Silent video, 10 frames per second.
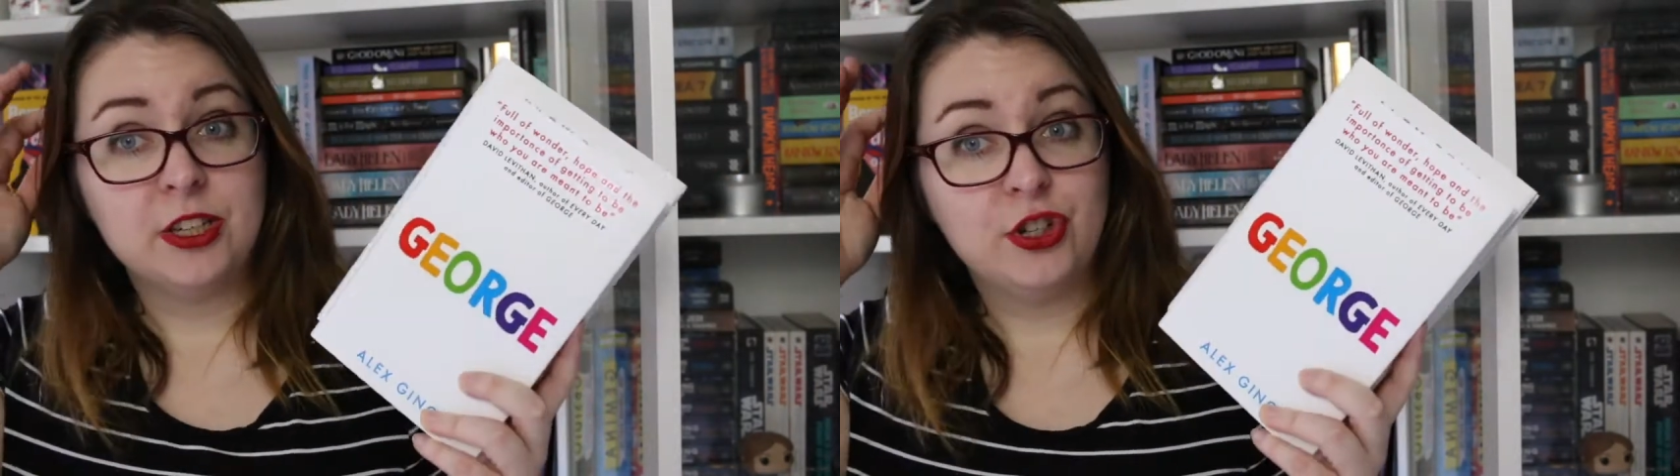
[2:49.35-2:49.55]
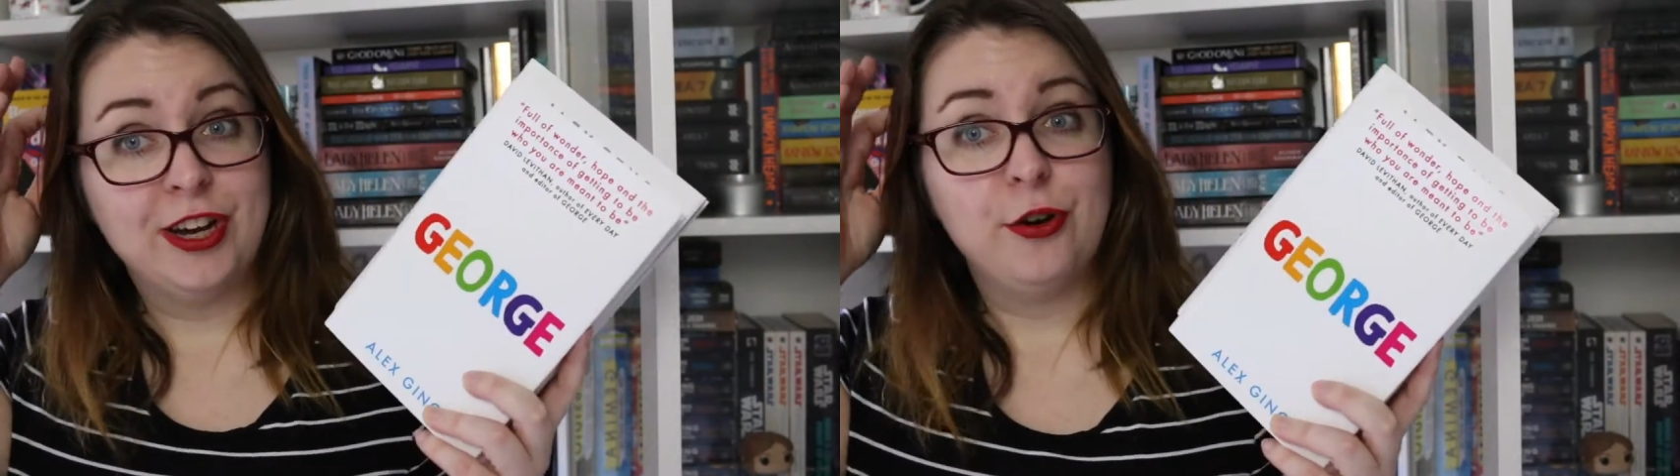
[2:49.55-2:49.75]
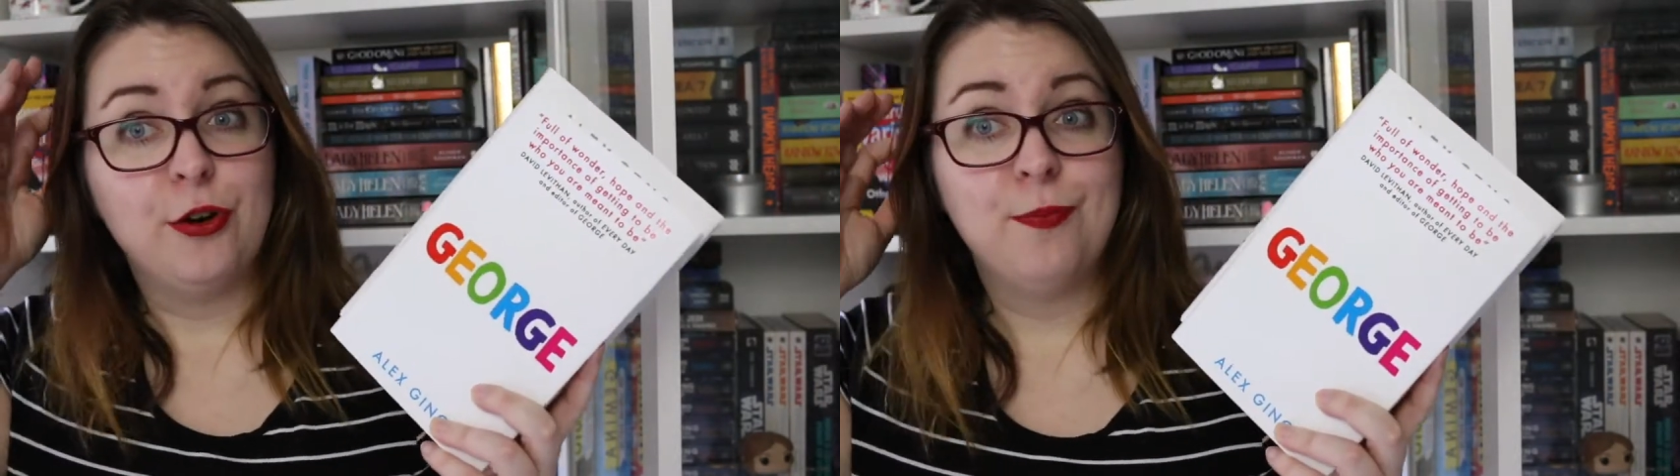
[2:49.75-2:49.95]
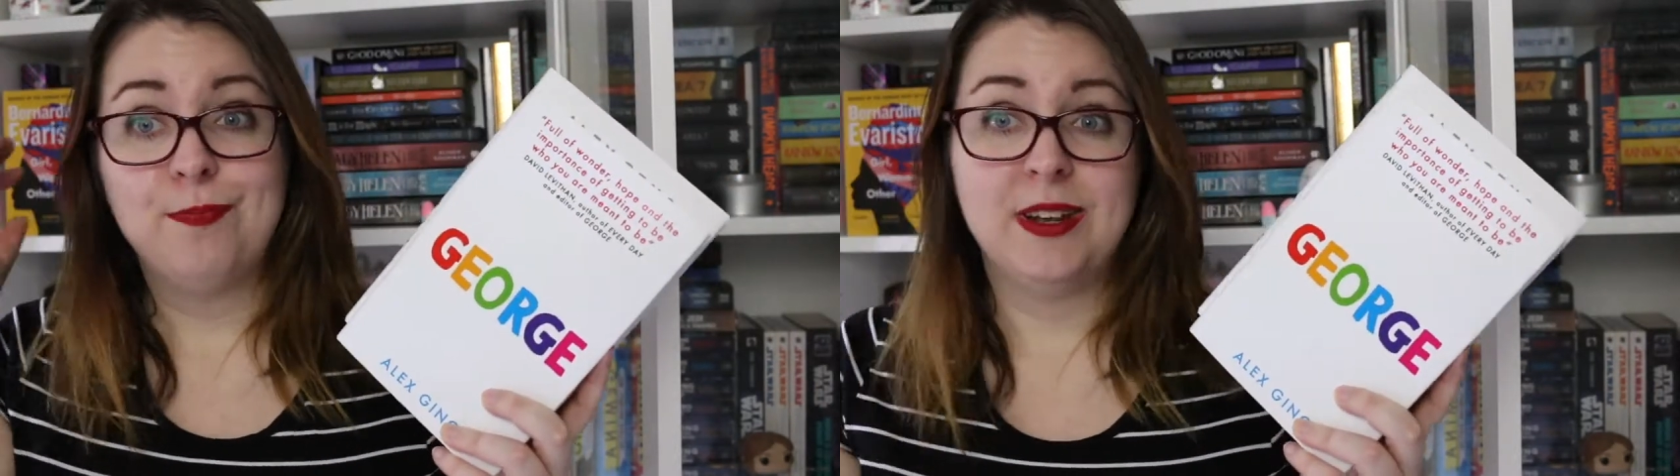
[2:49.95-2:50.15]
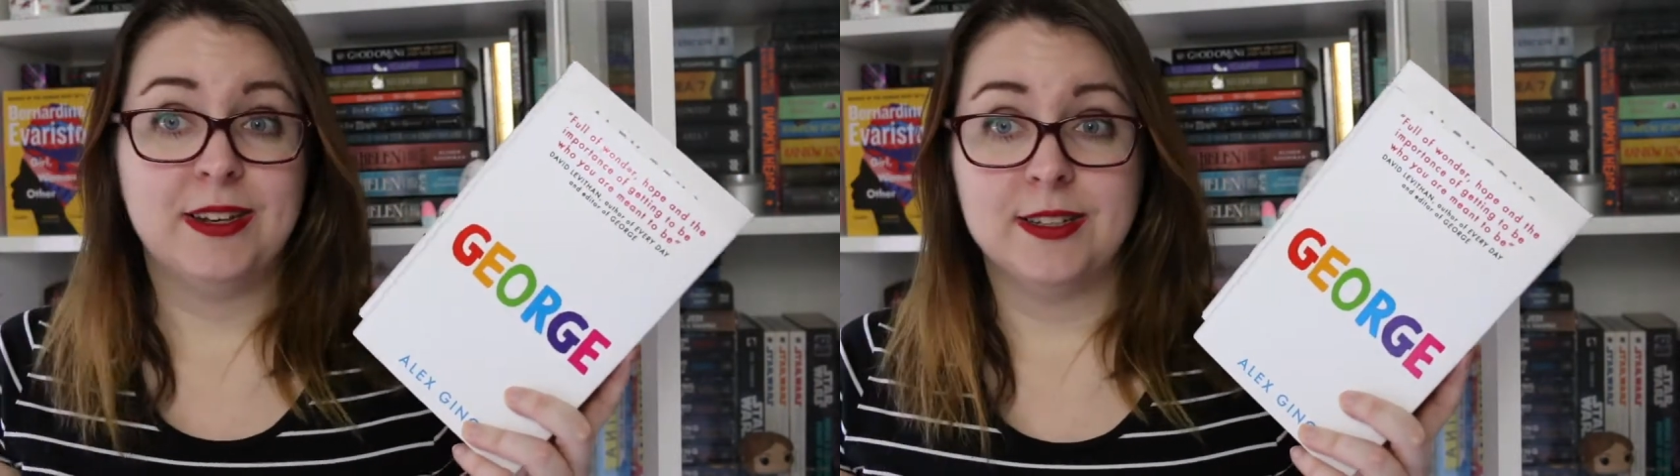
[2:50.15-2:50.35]
Gino,
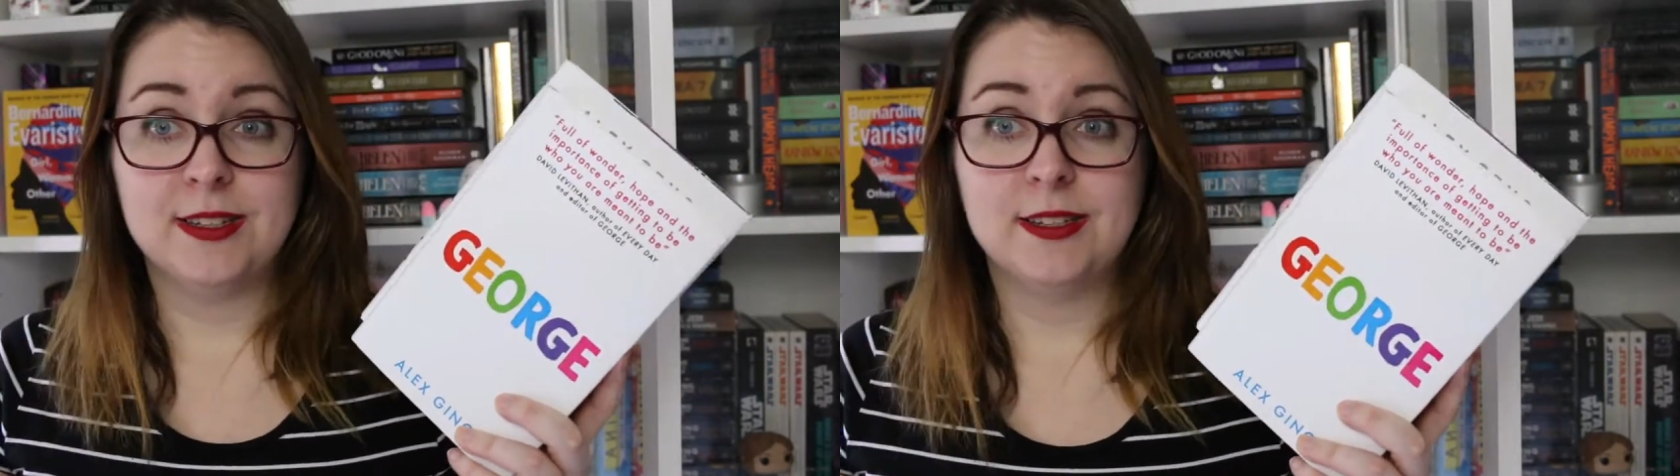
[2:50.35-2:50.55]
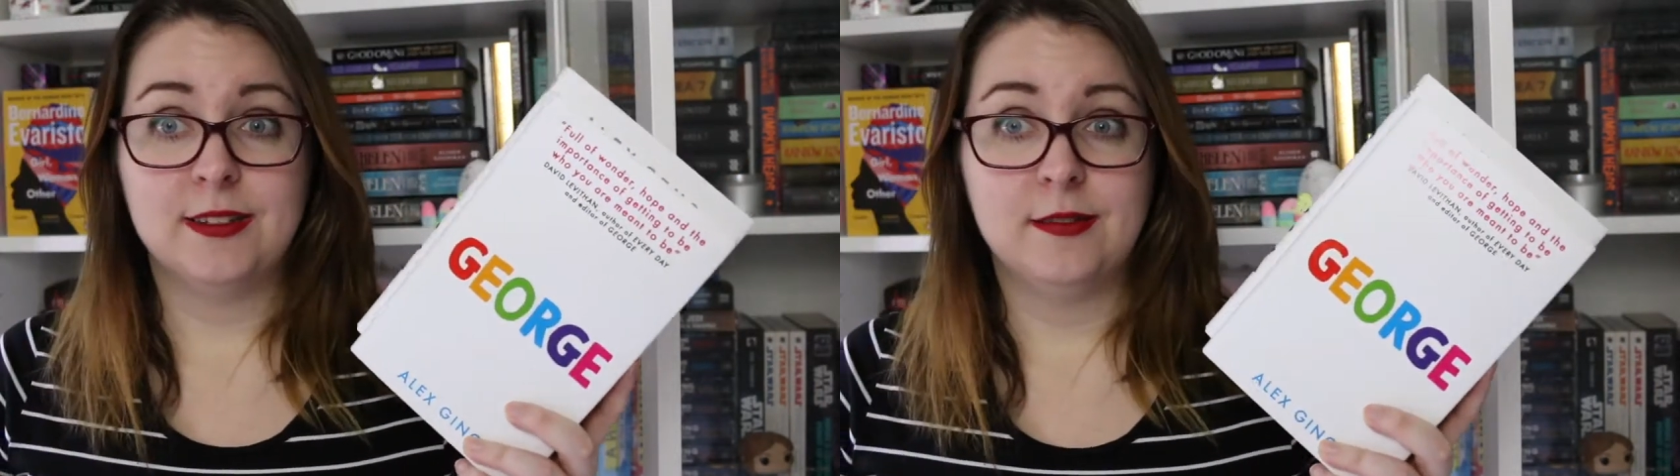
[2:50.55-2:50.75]
because